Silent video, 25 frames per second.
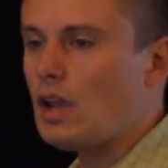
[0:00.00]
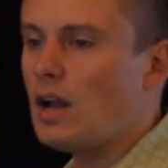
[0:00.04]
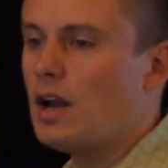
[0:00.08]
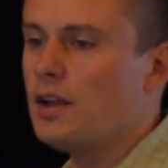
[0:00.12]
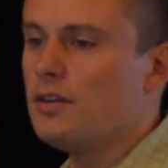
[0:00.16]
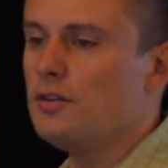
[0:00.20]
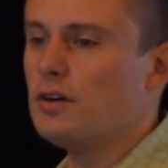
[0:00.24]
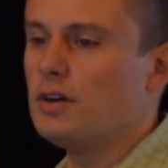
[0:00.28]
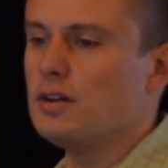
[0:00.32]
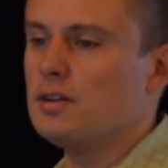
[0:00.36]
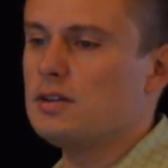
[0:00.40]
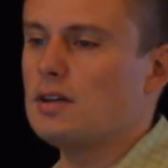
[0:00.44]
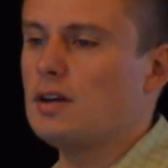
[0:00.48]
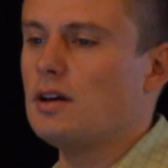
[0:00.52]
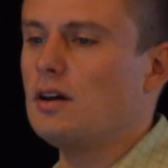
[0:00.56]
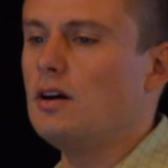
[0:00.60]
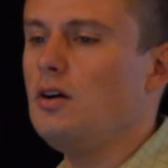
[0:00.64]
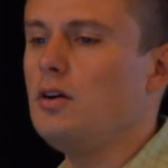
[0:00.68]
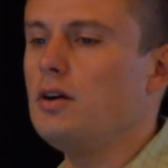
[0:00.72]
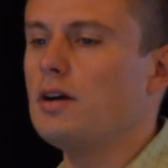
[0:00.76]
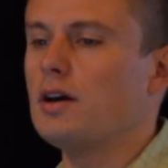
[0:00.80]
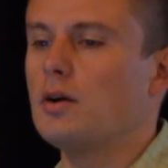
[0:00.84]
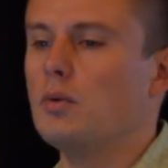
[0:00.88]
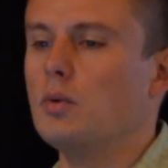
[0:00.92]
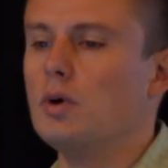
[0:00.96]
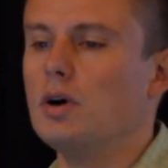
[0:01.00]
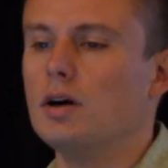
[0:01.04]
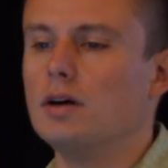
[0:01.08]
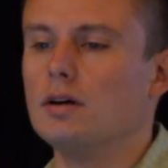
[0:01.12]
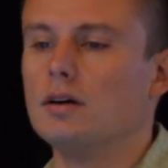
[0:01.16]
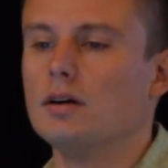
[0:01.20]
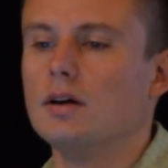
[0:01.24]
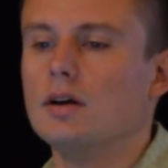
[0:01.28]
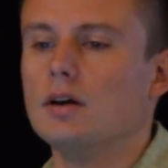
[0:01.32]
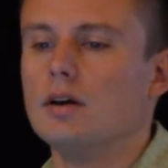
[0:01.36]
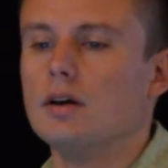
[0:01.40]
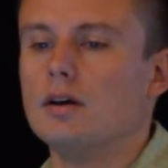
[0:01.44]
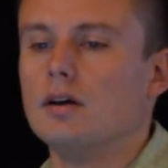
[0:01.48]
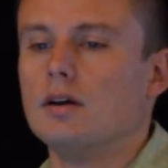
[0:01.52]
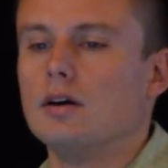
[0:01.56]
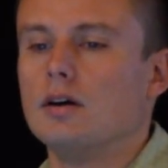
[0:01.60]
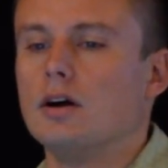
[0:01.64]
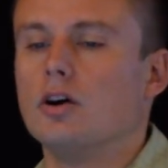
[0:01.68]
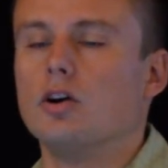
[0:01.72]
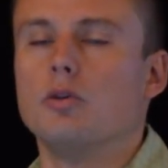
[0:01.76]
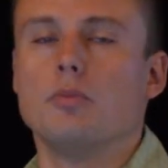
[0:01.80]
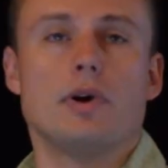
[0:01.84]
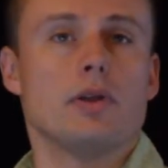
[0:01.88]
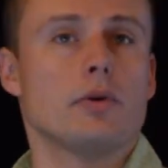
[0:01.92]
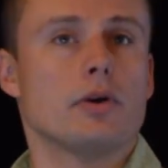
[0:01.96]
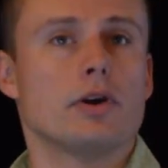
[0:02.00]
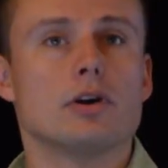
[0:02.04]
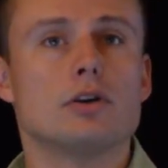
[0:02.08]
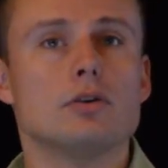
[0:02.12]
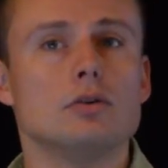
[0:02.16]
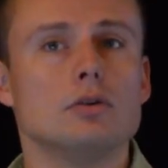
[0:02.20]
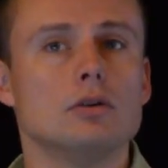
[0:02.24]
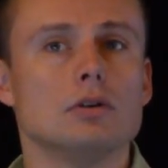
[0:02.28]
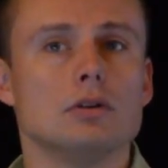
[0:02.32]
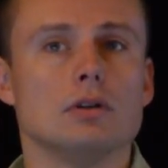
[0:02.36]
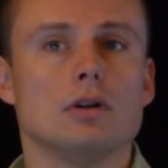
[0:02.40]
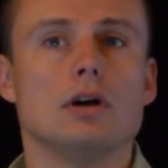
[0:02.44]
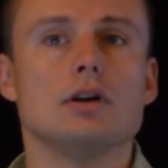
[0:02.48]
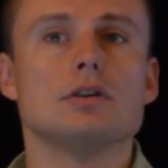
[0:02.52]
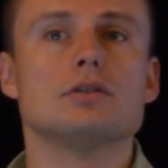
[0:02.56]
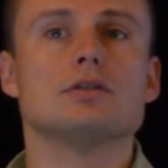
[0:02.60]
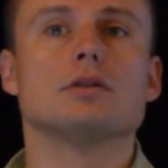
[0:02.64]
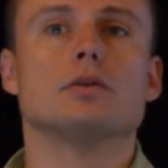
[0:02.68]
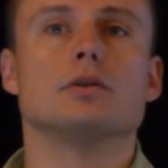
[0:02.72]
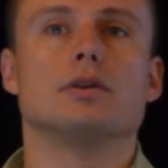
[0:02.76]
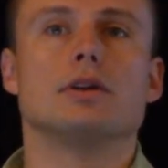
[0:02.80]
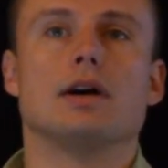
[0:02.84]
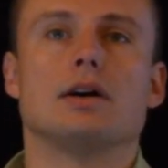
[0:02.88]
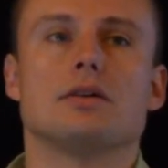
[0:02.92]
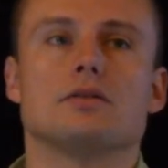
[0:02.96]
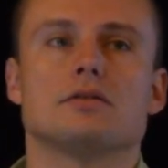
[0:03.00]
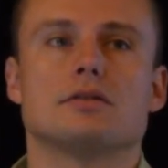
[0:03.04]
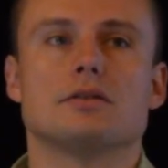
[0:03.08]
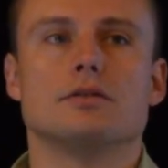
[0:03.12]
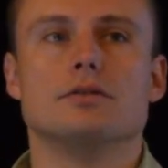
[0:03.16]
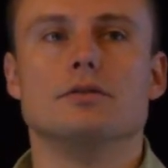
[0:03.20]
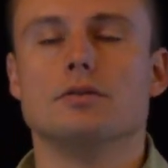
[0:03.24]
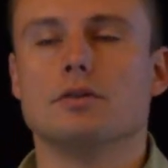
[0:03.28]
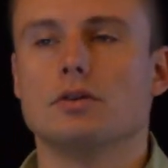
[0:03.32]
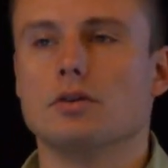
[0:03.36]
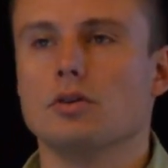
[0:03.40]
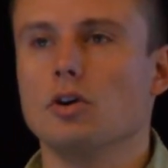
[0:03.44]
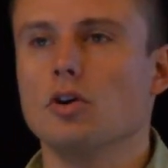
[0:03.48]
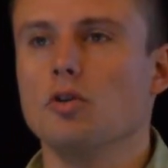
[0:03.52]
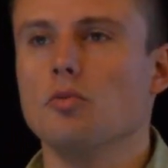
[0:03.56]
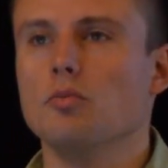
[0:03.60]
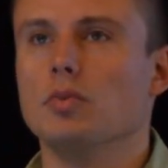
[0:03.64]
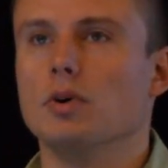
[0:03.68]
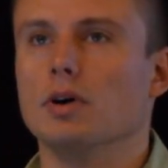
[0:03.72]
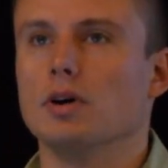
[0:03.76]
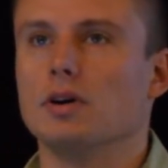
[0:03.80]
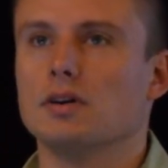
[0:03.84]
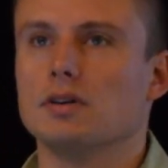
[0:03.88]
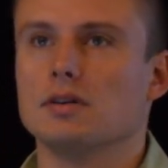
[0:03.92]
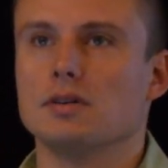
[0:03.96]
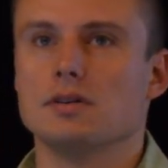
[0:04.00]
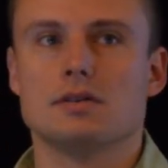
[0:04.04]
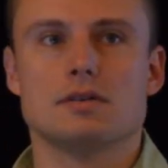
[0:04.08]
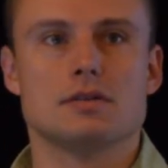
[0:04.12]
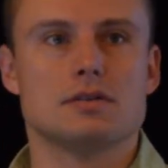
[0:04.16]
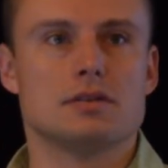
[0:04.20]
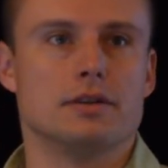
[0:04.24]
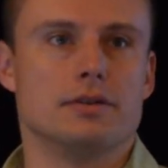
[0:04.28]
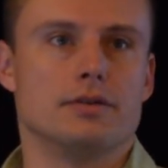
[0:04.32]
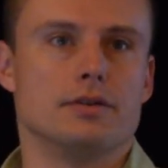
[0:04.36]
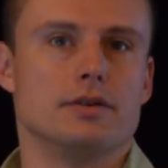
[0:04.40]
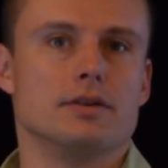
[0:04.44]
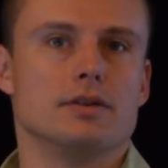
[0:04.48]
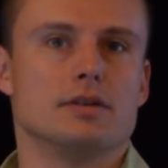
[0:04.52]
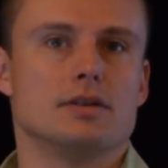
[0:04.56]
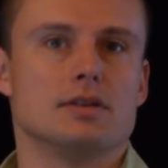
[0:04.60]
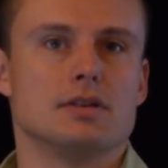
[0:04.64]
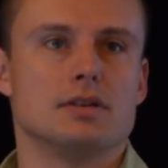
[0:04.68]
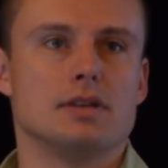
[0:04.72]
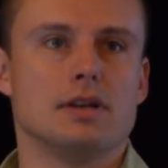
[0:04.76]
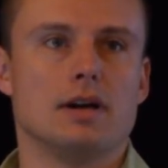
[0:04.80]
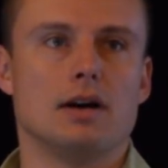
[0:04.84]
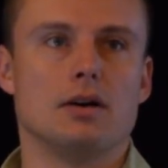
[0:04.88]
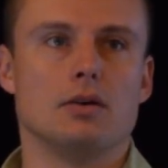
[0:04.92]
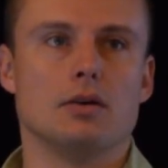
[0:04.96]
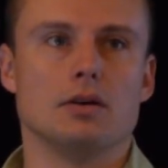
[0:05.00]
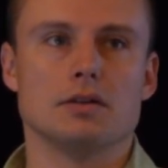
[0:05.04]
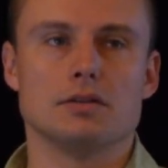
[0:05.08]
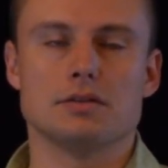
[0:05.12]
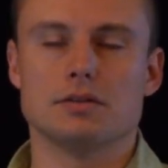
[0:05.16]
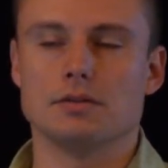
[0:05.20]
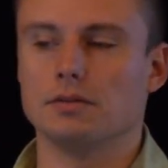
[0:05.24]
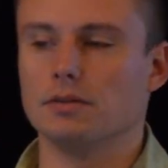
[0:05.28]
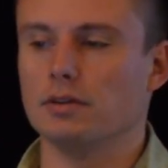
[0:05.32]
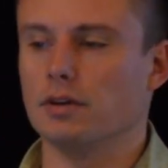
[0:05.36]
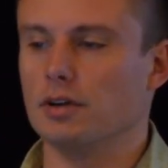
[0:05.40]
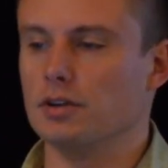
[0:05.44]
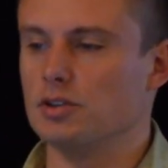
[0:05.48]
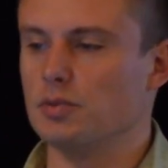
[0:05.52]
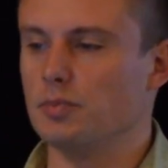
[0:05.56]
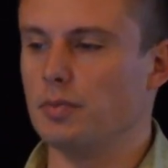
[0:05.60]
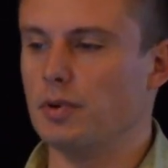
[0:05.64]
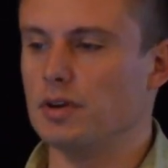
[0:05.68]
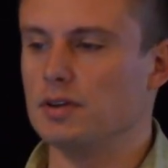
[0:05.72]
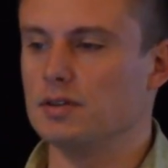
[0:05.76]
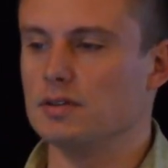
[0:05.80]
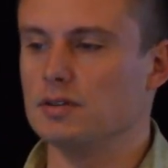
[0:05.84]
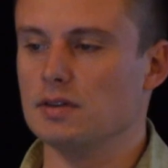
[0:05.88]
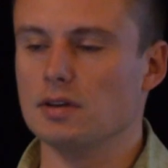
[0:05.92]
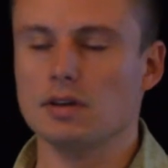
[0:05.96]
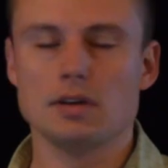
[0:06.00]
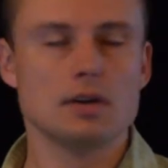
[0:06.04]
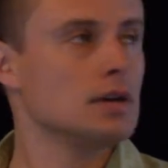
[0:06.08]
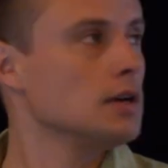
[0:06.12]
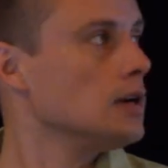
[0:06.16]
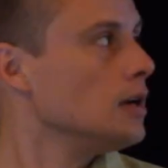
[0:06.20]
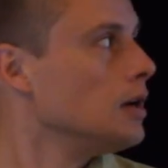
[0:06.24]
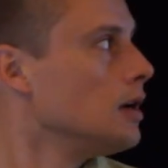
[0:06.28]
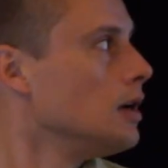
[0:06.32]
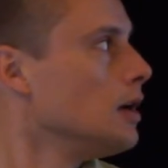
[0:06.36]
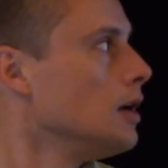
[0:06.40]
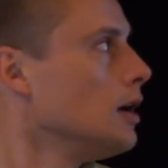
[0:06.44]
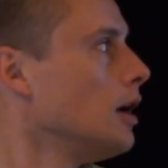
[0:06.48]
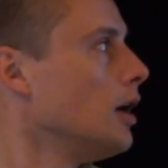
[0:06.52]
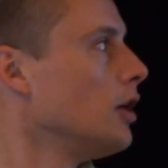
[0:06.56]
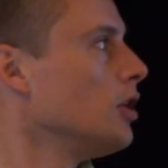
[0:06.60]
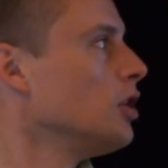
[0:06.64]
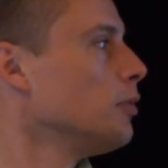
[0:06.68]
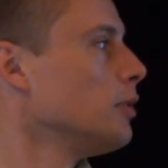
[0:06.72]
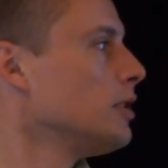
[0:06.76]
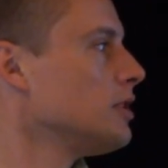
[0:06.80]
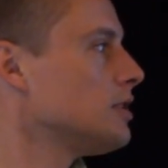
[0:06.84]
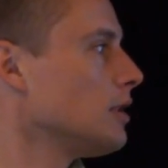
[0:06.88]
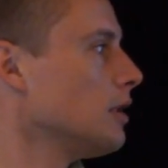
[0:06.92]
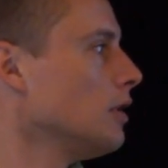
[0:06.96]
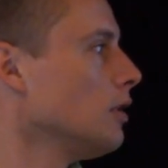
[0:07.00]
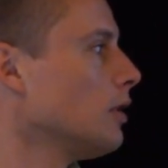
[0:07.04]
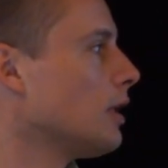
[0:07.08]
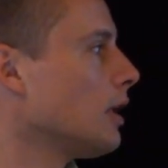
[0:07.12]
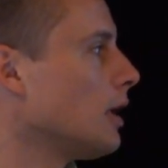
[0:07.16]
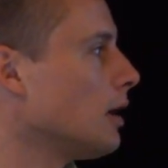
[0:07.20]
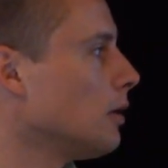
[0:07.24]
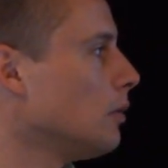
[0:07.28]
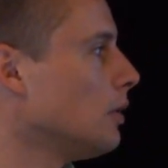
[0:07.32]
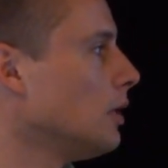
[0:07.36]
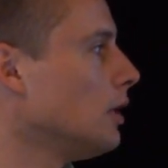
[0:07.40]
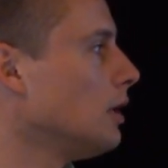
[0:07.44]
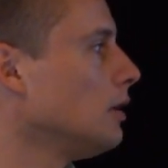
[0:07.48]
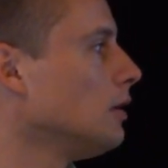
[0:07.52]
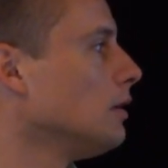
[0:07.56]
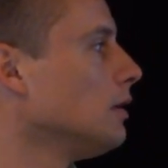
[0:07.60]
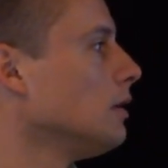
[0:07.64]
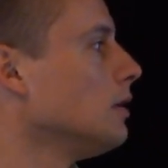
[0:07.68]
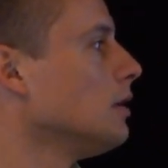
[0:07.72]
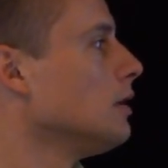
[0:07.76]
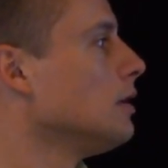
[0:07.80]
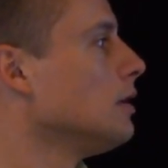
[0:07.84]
And you can say, okay, well, oh, and by the way, Google also announced their new Chromebook series is now also touch-based. And you may say, okay, well,